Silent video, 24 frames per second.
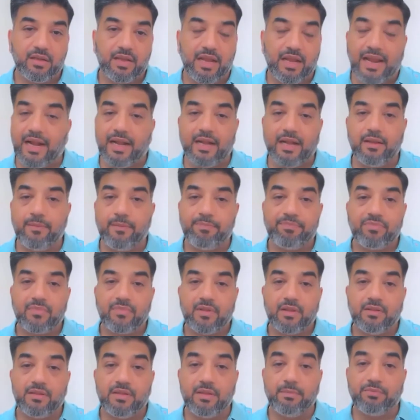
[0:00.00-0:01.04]
And
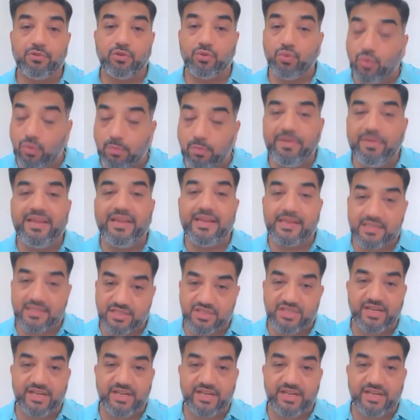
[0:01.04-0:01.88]
the two biggest